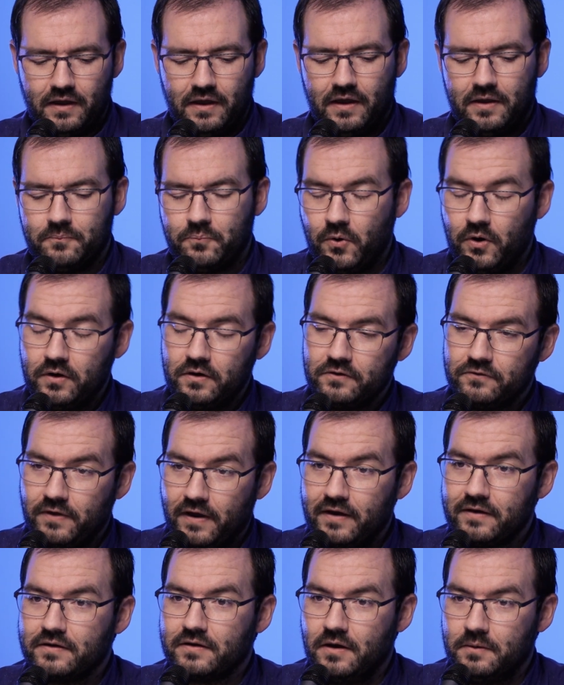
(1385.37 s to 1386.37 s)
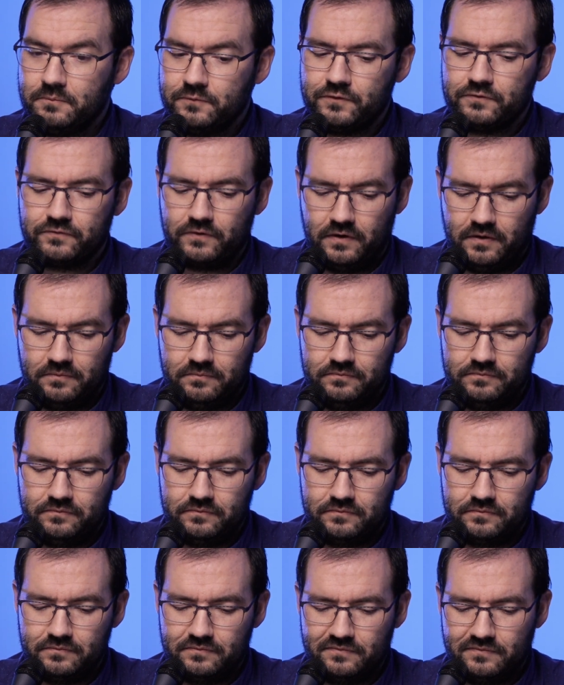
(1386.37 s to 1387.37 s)
And part of that comes from
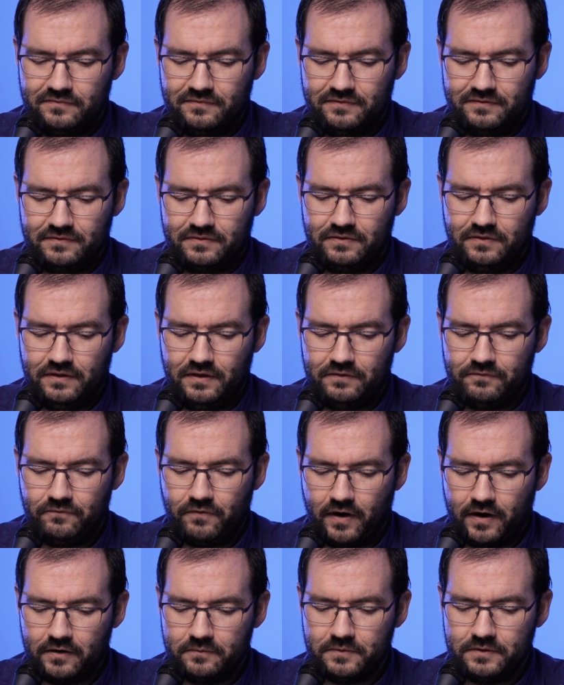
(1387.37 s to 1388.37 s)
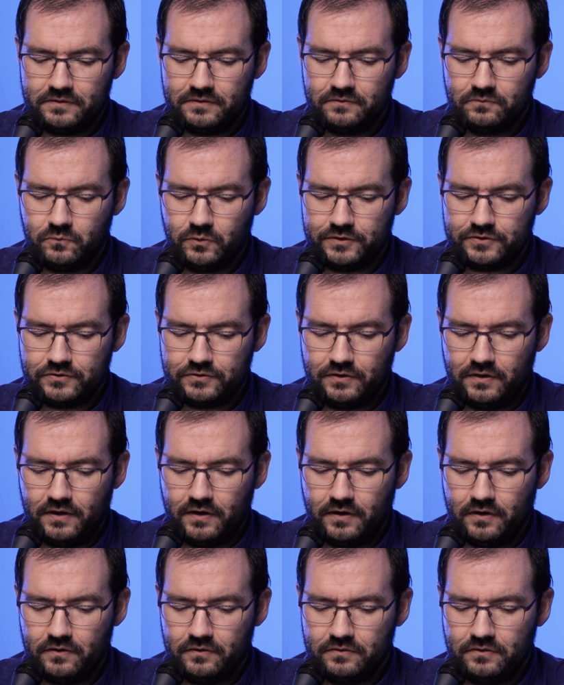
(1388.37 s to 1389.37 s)
the environment in which they
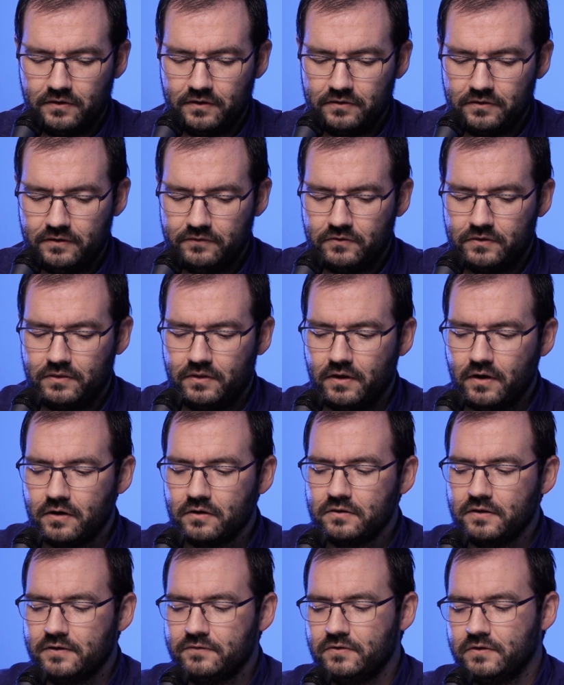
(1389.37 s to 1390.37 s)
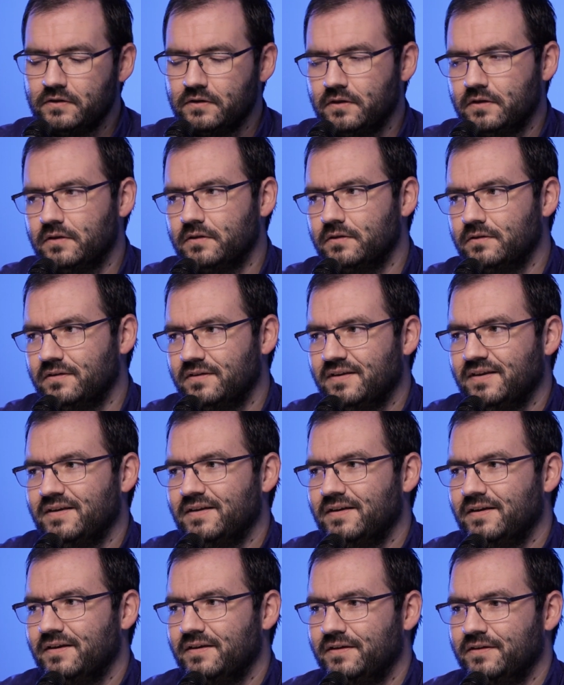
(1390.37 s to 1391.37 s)
are living. They are living in
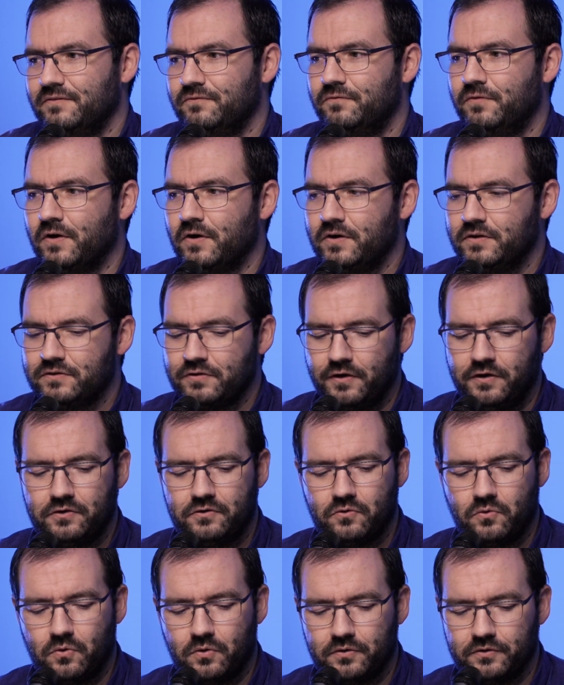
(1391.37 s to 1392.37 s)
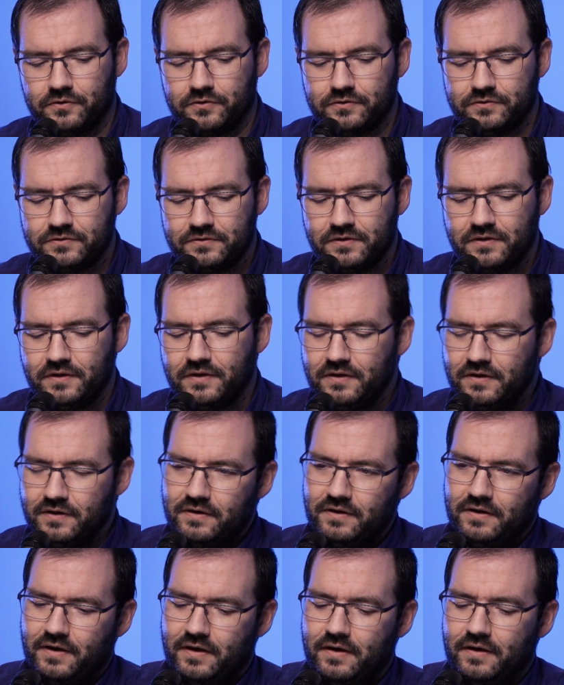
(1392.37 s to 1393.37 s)
very tight quarters,
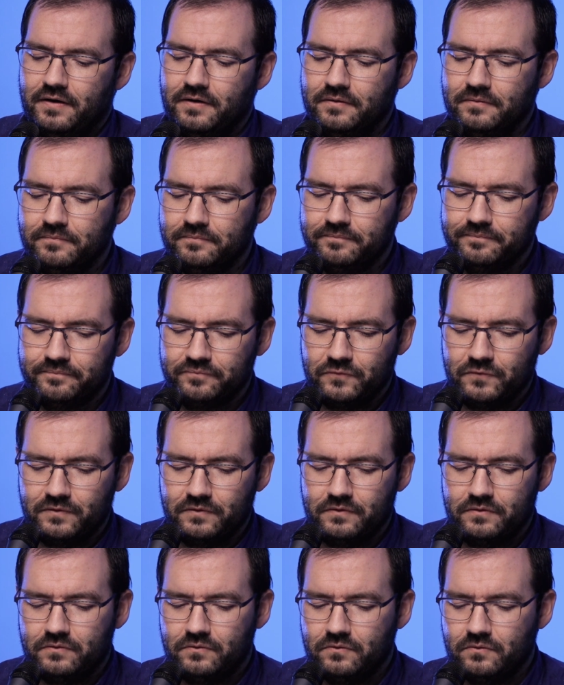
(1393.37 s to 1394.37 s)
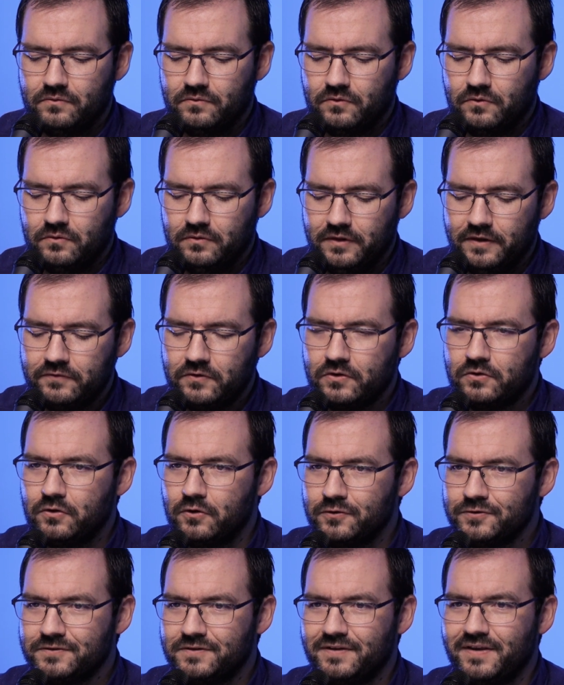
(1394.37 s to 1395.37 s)
living
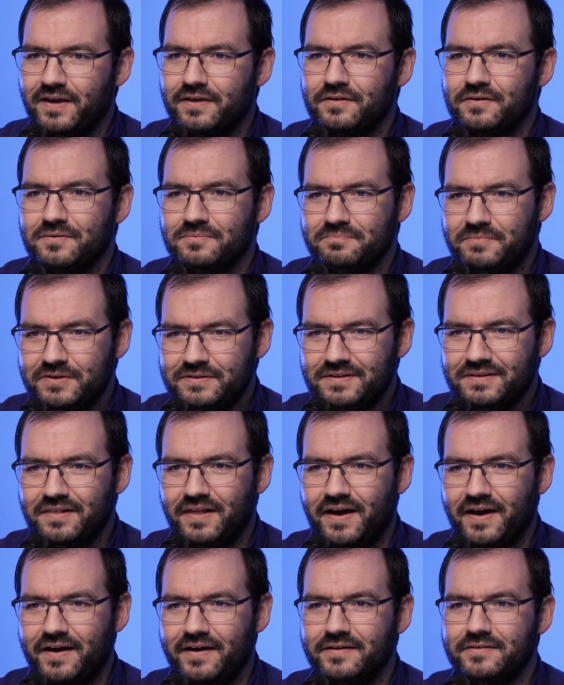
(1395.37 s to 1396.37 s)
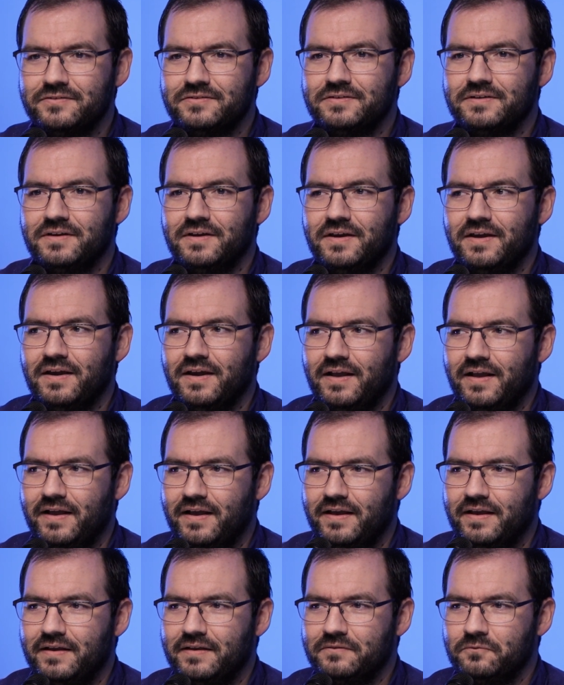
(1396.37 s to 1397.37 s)
close together, busy lives,
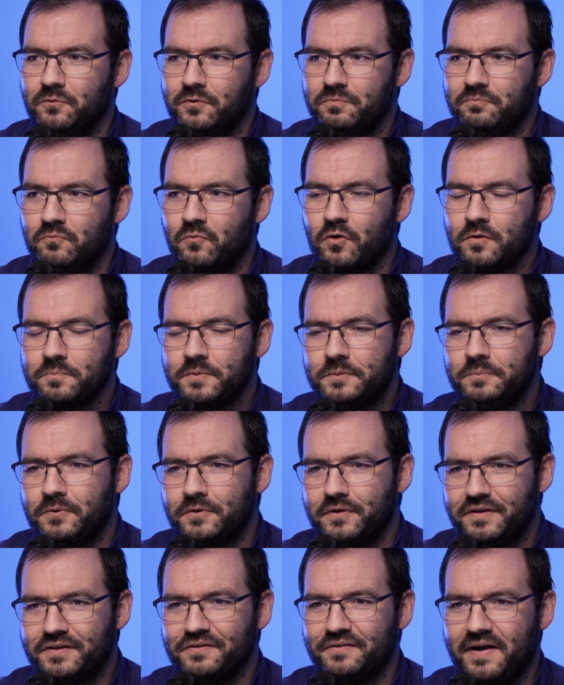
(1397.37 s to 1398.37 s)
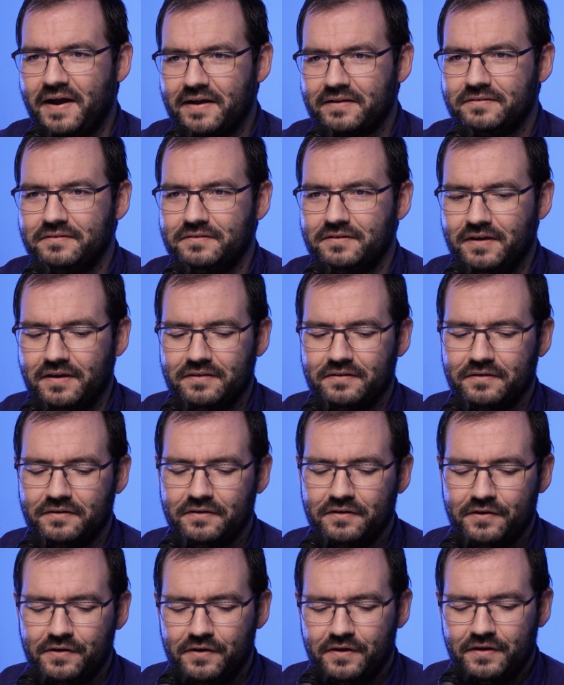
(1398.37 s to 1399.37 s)
and with more people interacting together.